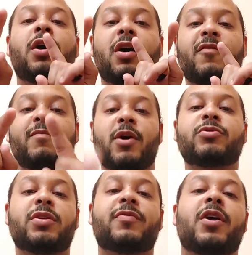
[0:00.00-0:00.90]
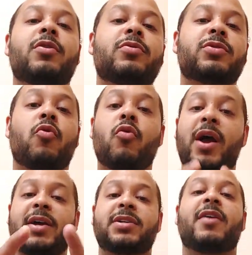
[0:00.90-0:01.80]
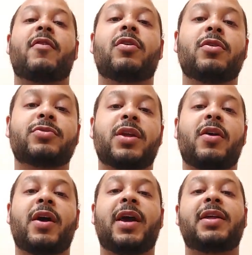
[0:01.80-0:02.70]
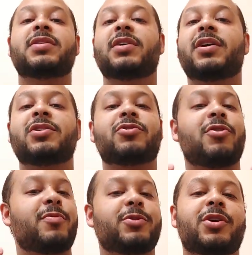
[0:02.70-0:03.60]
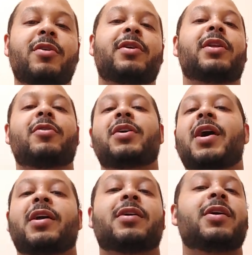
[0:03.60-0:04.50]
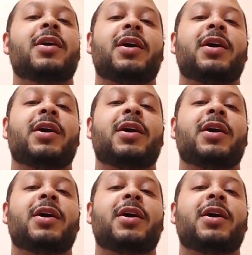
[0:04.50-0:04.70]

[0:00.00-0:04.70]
of most of those, or actually I have all those now, and it's an enjoyable journey, learning how